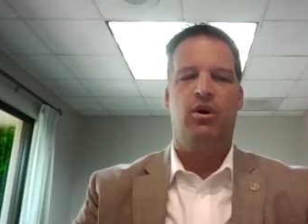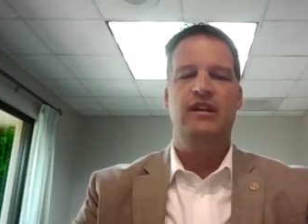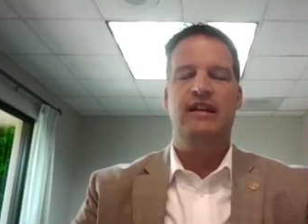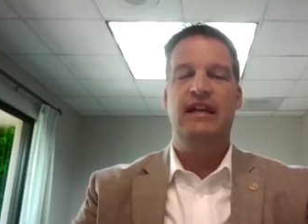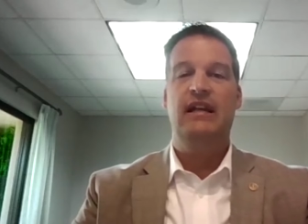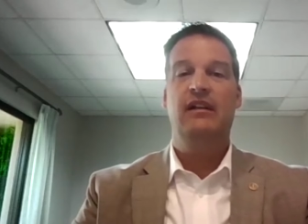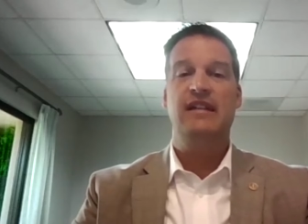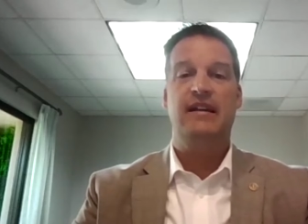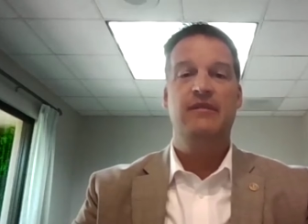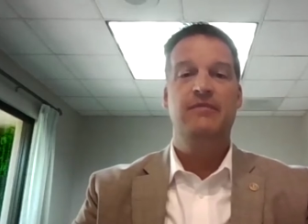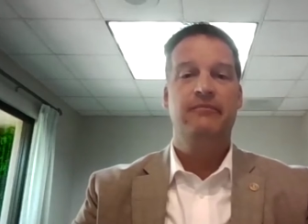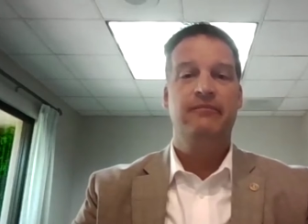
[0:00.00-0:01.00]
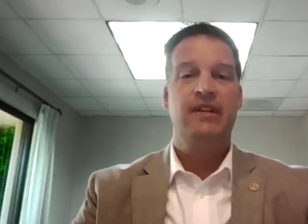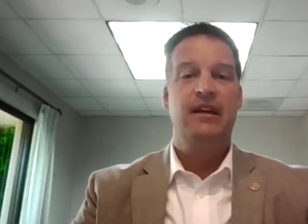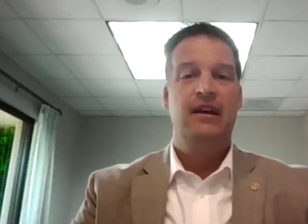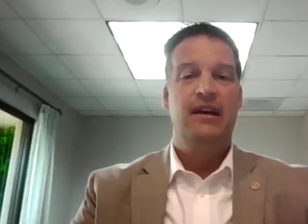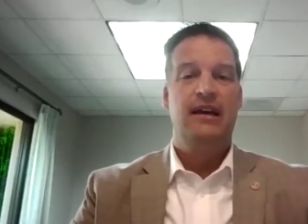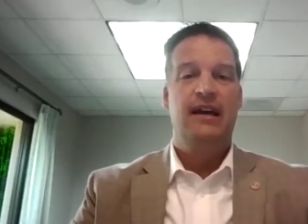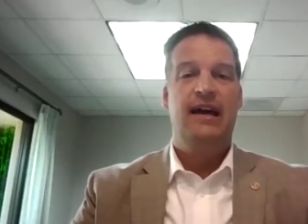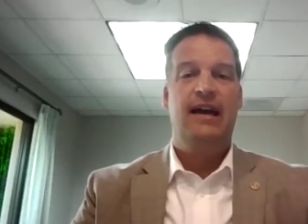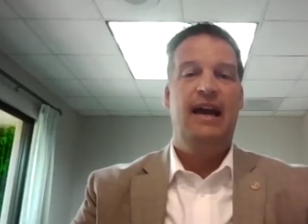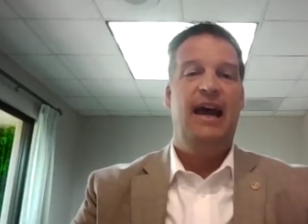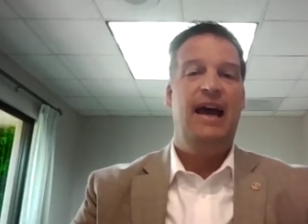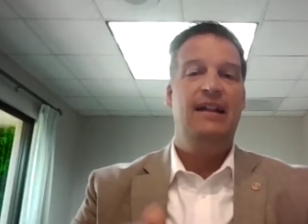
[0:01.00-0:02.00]
point. Hilton
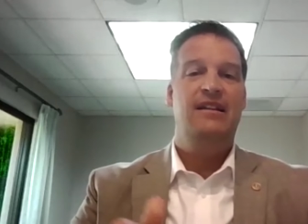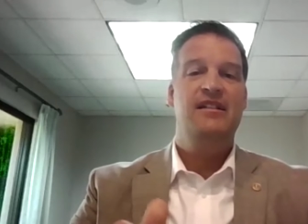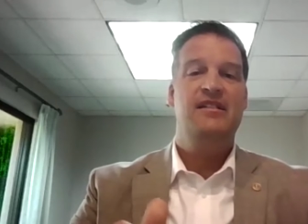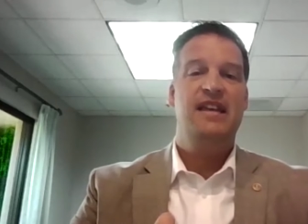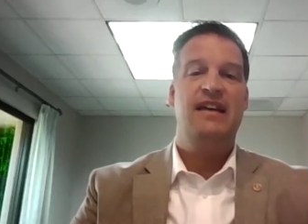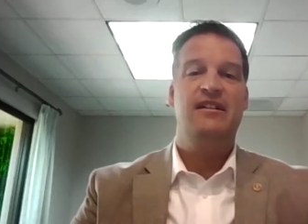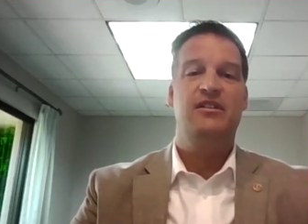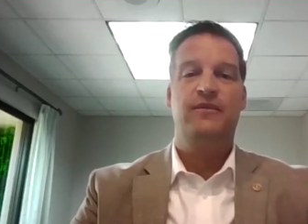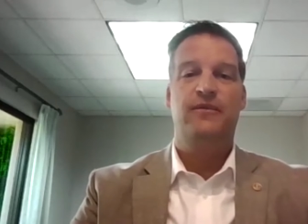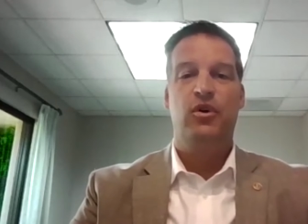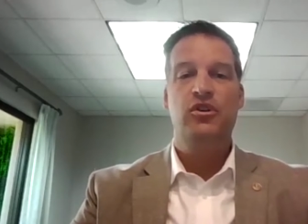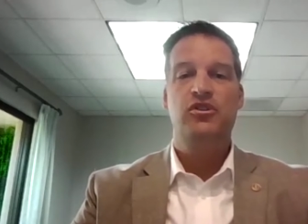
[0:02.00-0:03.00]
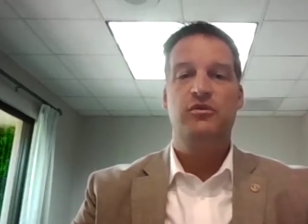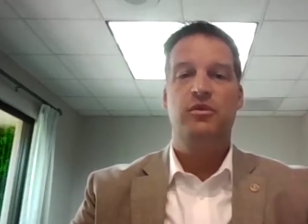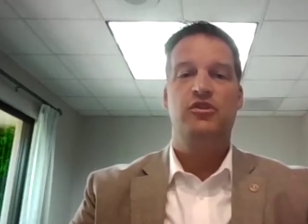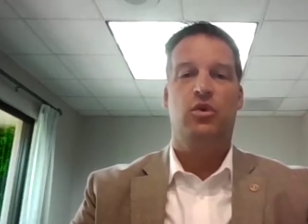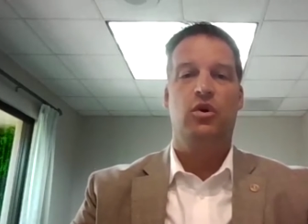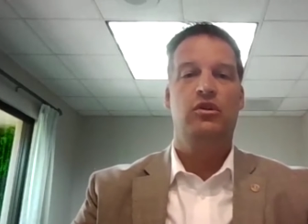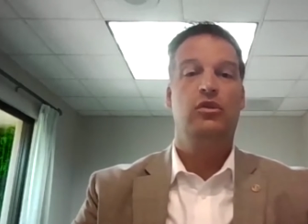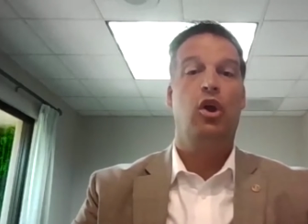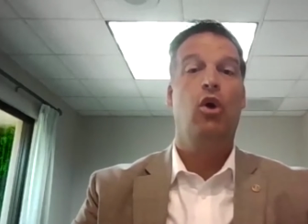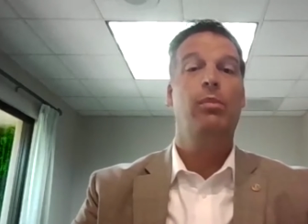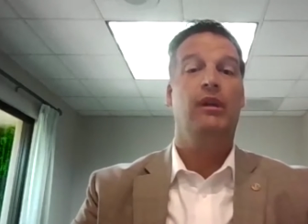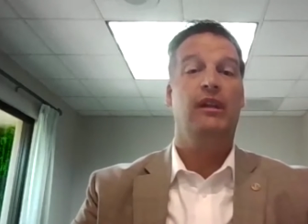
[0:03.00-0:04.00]
uh, had this as its first resort
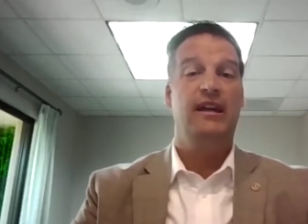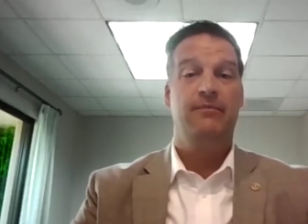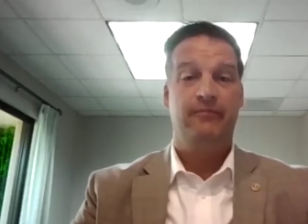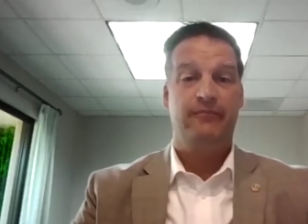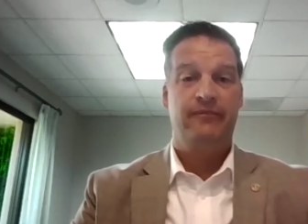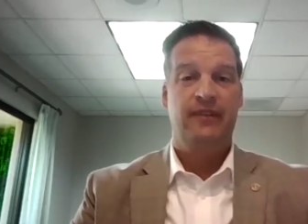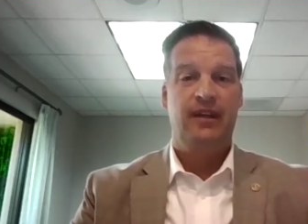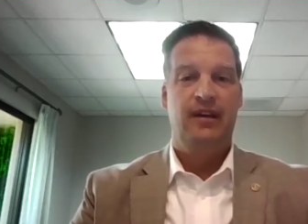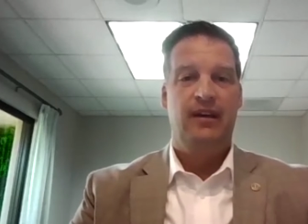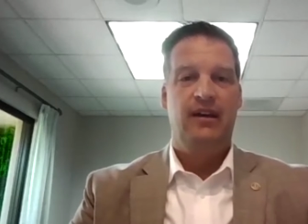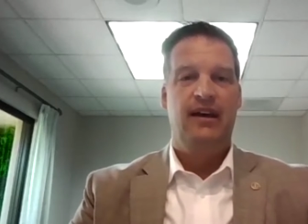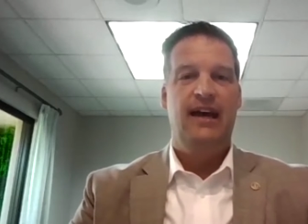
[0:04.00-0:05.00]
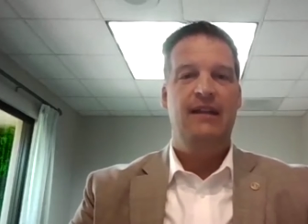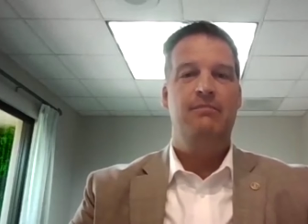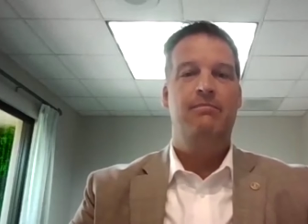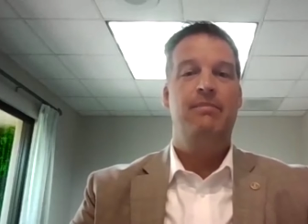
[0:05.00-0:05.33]
globally. And